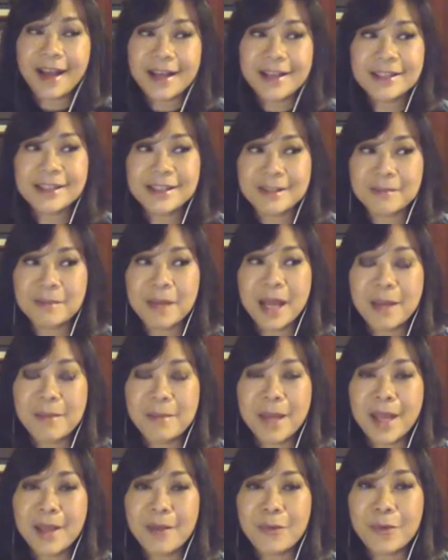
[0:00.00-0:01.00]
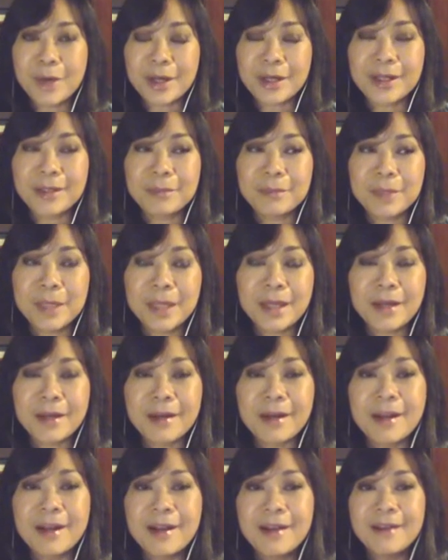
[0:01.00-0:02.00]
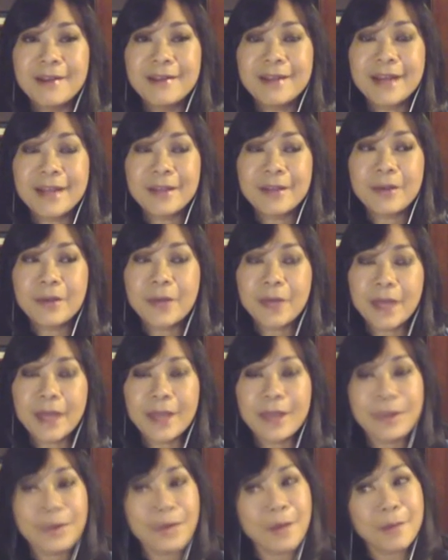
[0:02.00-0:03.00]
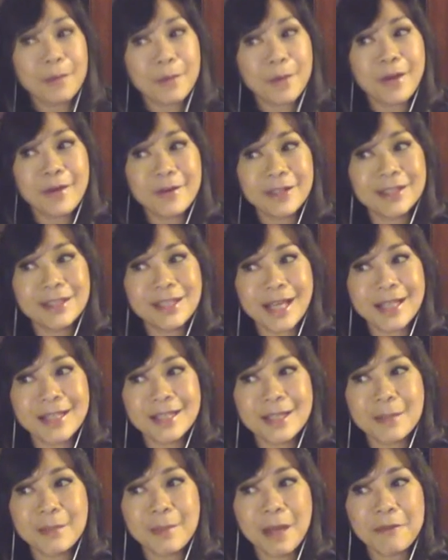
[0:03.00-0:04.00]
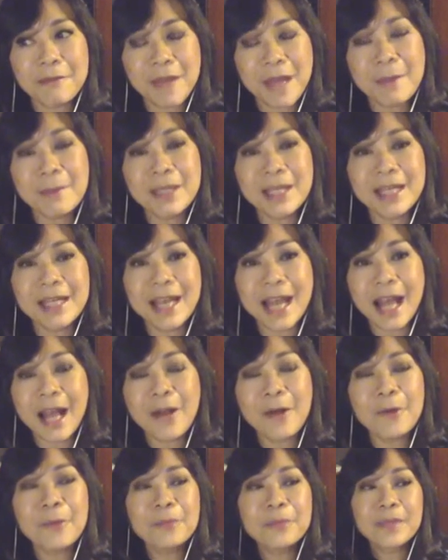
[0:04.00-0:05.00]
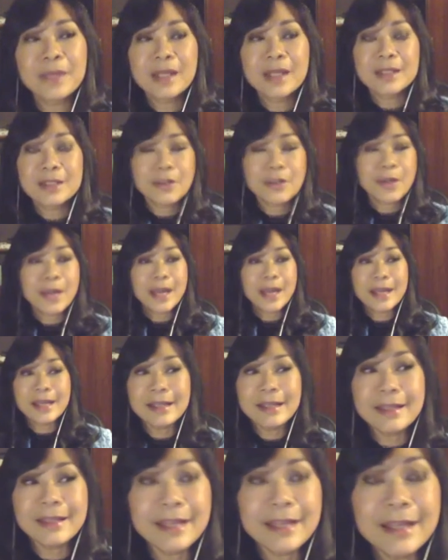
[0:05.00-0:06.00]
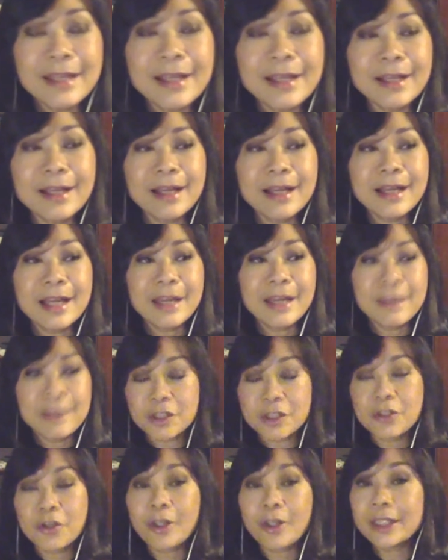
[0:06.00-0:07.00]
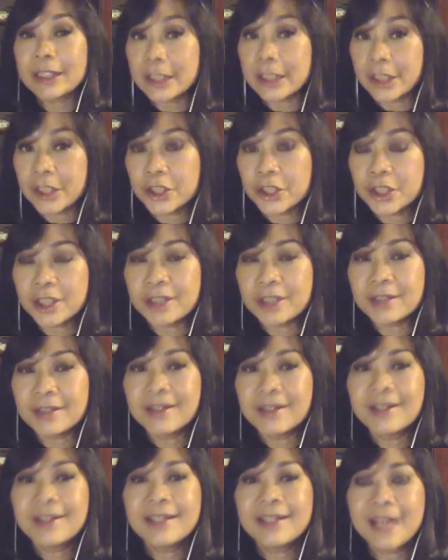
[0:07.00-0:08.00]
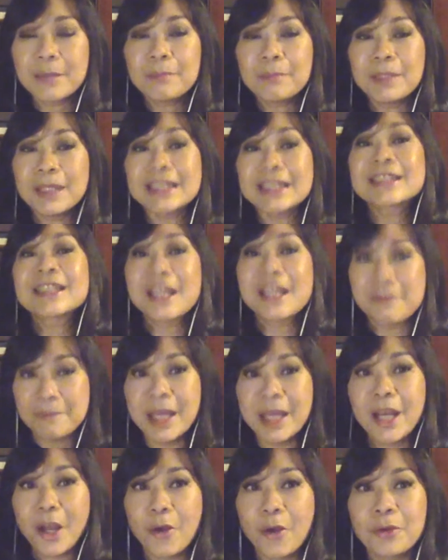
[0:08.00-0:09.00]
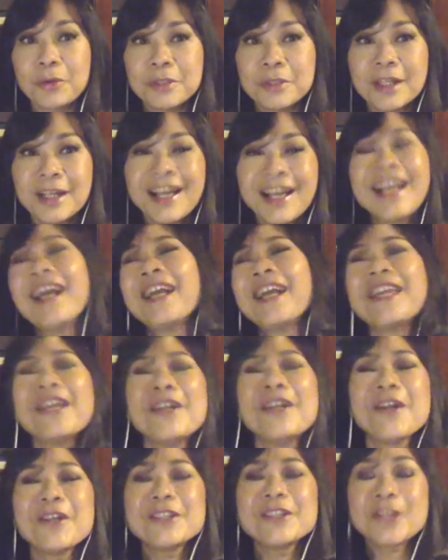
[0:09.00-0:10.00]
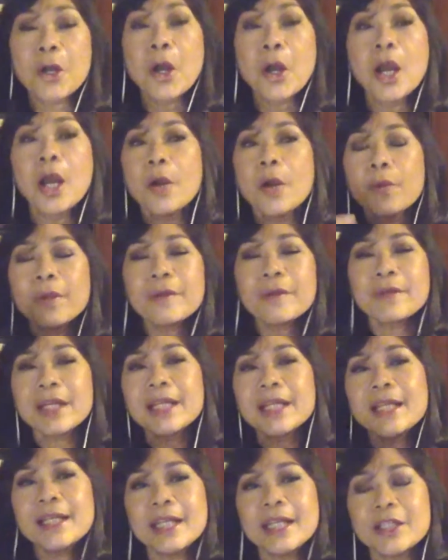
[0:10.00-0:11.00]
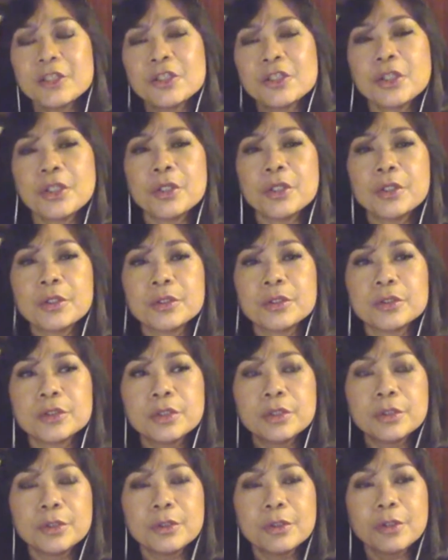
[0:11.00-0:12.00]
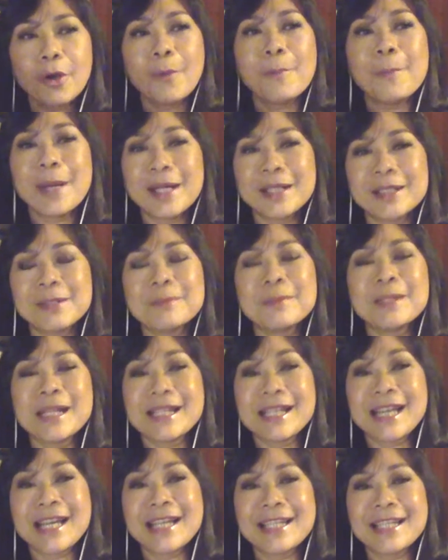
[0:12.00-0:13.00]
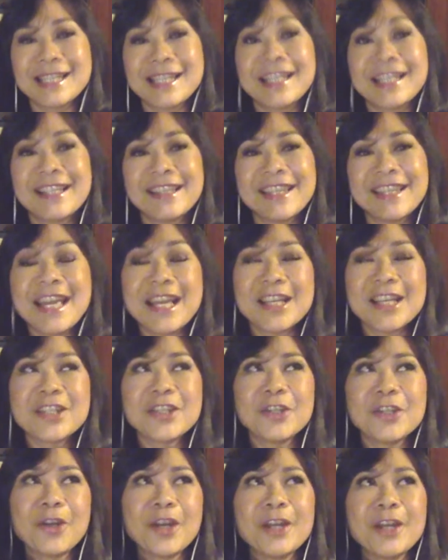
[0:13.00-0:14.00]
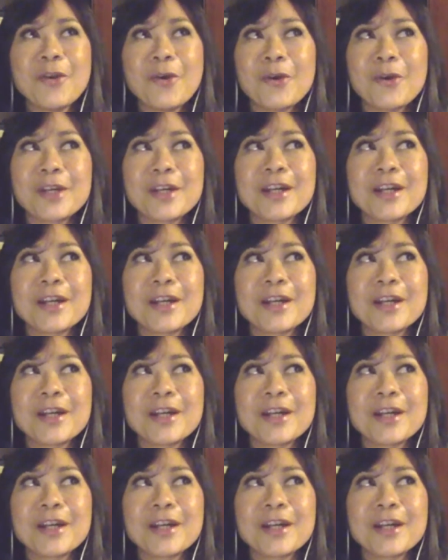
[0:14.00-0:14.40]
asked my work peer that, okay, you know, I'm prioritizing my family now. So anything, if it's not urgent, then please leave me alone. So we really need to compartmentalizing things, you know, yes.